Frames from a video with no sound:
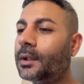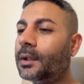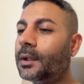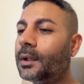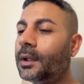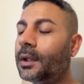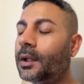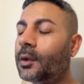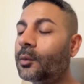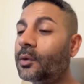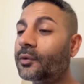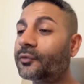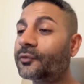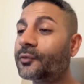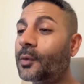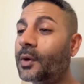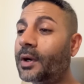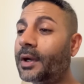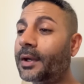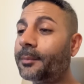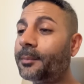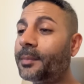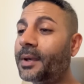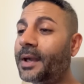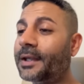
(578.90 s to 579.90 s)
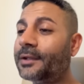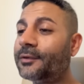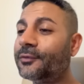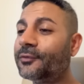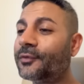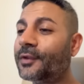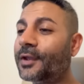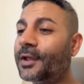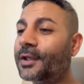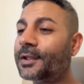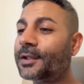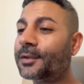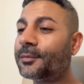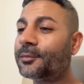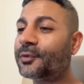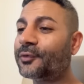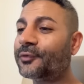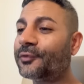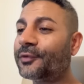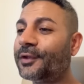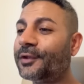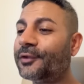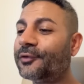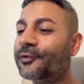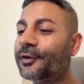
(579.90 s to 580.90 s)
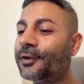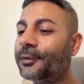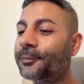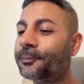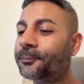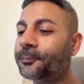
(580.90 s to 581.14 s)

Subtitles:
it was quite a painstaking procedure.